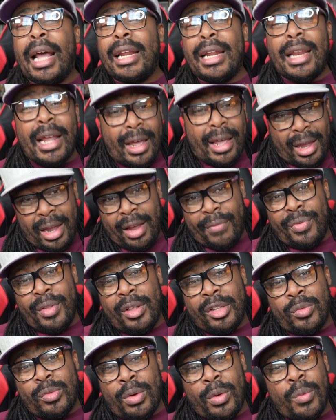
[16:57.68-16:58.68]
I did not have
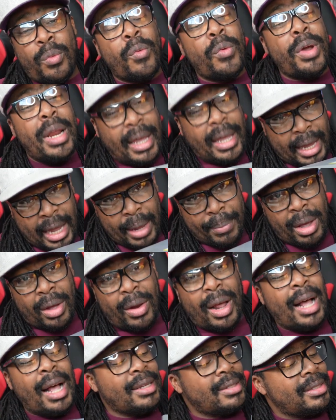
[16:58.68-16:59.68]
this one when it came
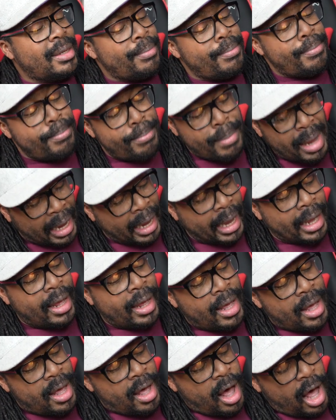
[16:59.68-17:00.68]
out. I said, man,
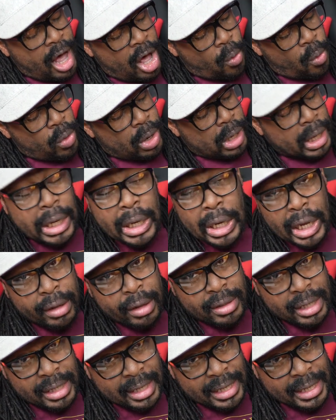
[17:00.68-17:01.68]
I would
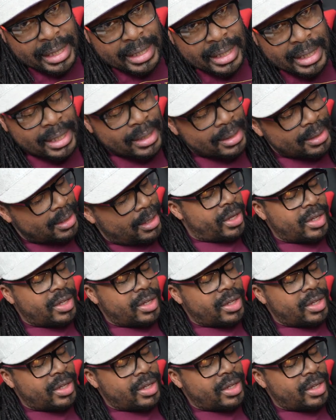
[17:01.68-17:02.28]
love to get this.